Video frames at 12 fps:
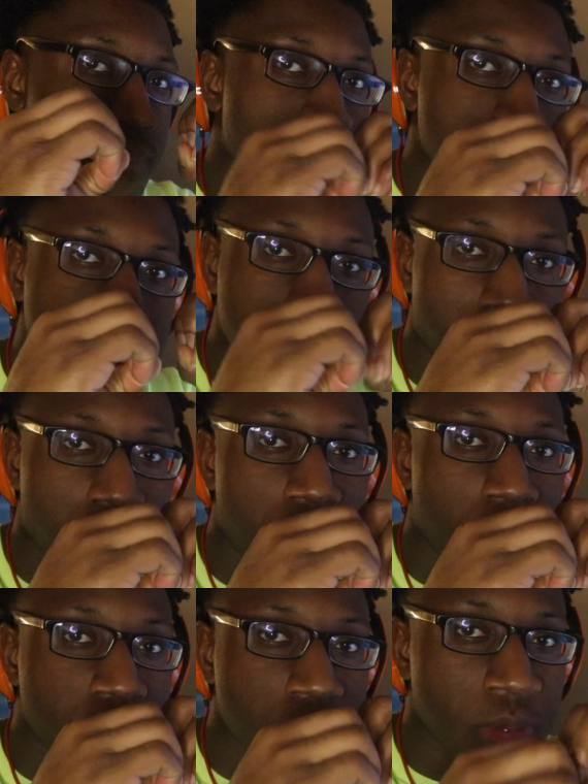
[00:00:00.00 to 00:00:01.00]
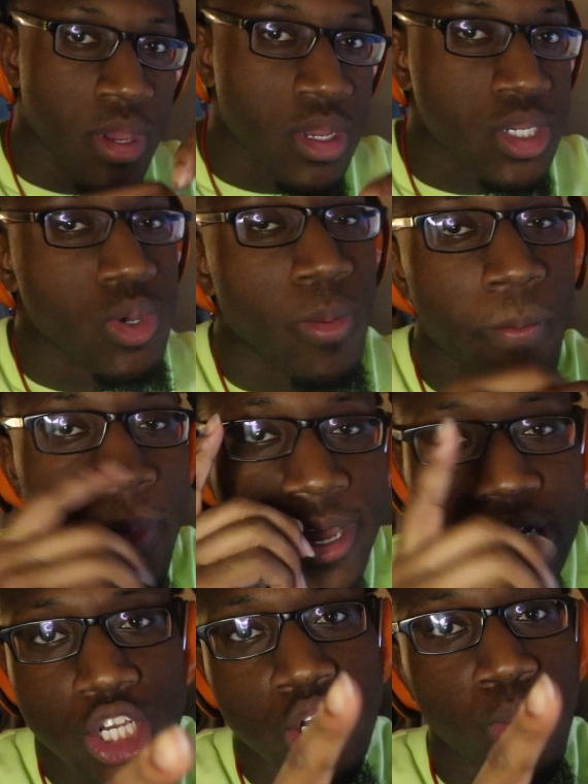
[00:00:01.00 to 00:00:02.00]
subs, man. So make
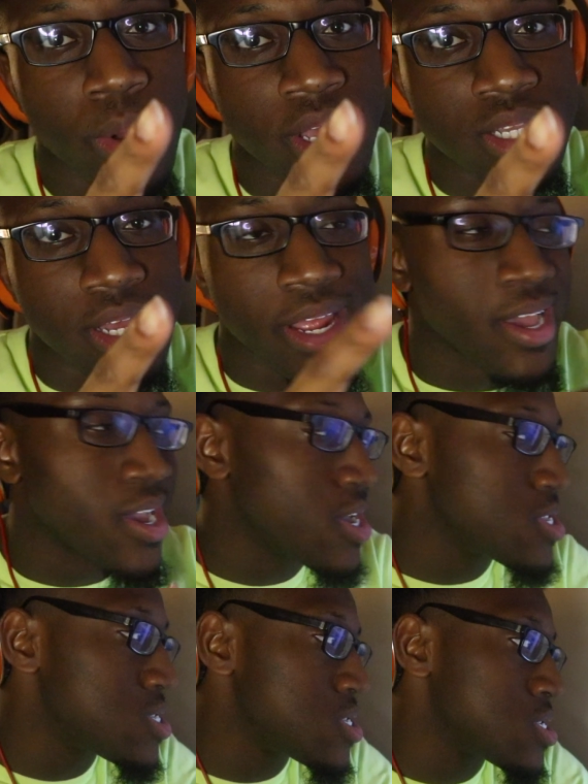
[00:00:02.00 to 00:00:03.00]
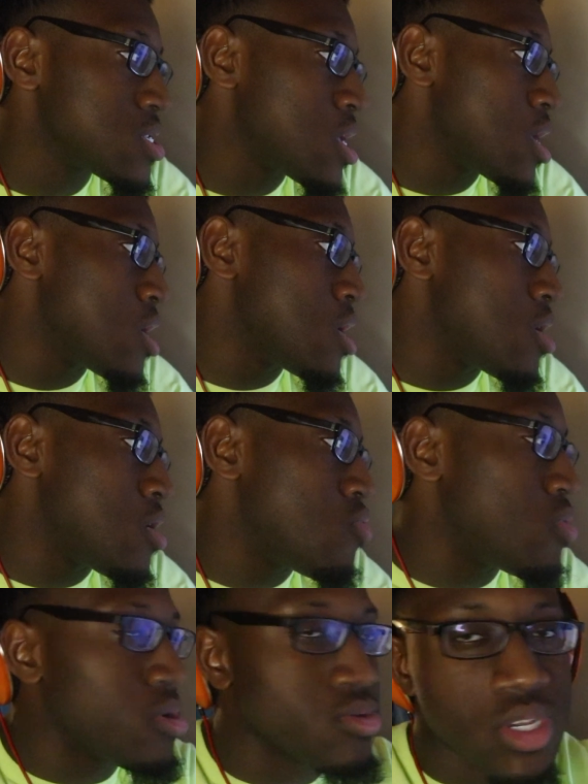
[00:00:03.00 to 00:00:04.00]
sure you enter that contest.
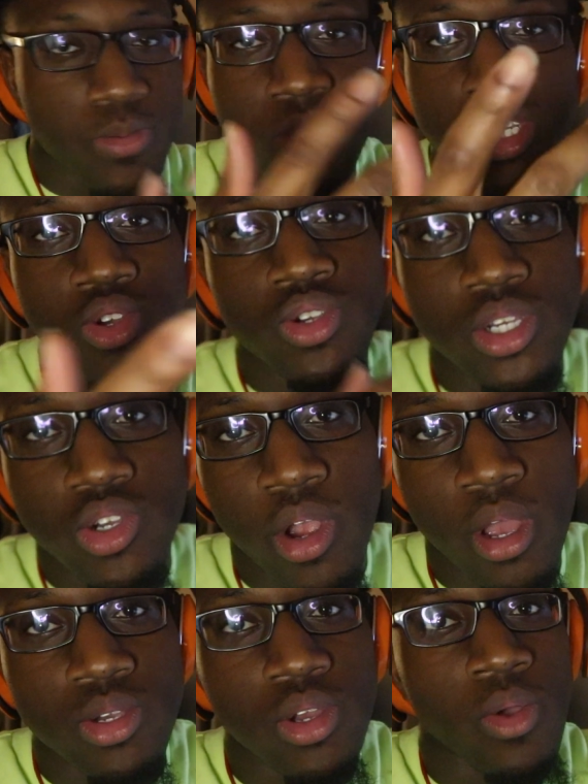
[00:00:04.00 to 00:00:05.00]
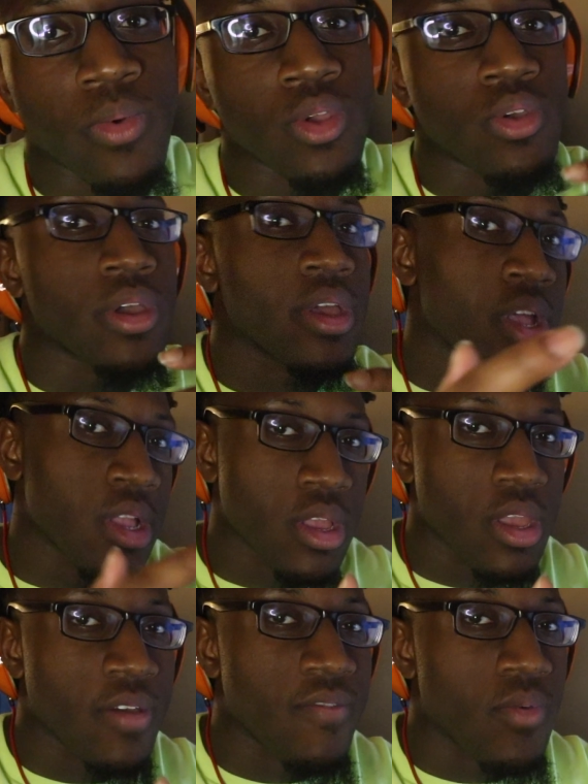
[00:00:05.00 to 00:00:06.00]
Well, just make sure you subscribe so that way you can enter the
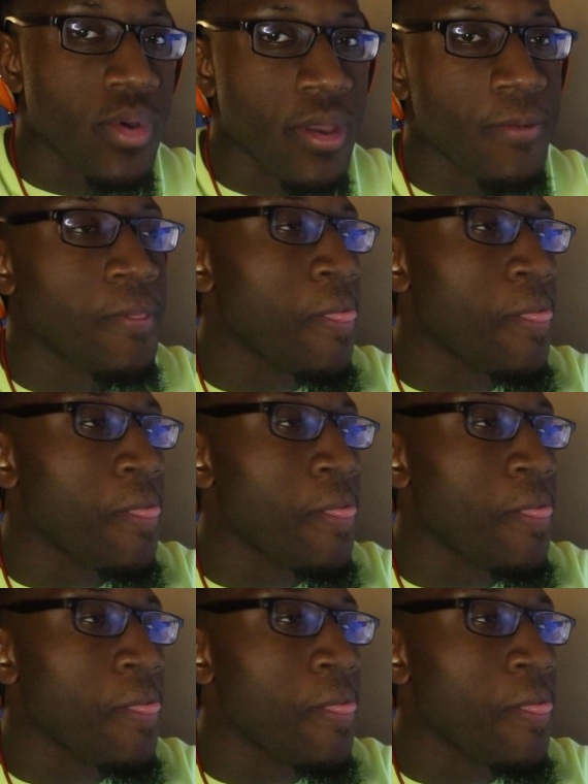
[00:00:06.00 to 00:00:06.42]
giveaway.